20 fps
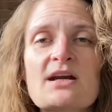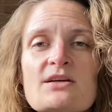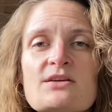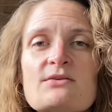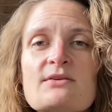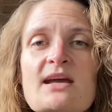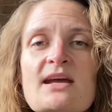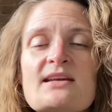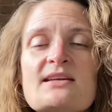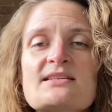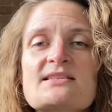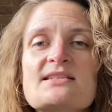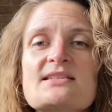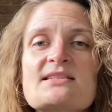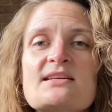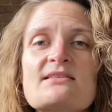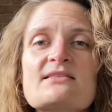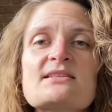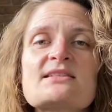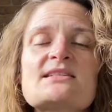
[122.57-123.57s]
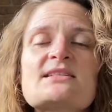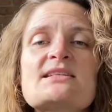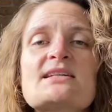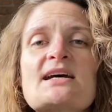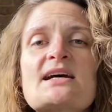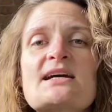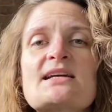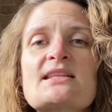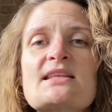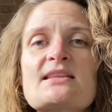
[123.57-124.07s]
can't necessarily
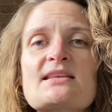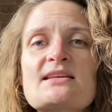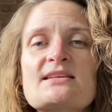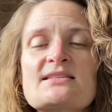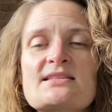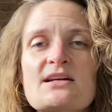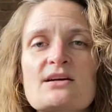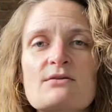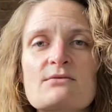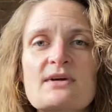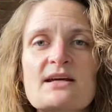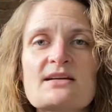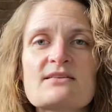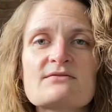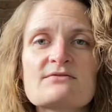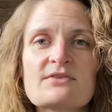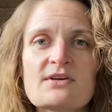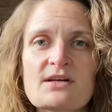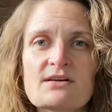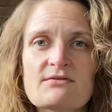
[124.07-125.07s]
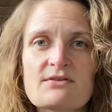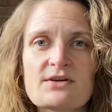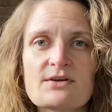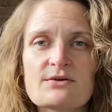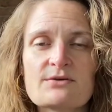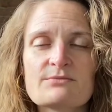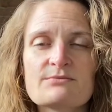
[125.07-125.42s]
deny the things that are right in front of you.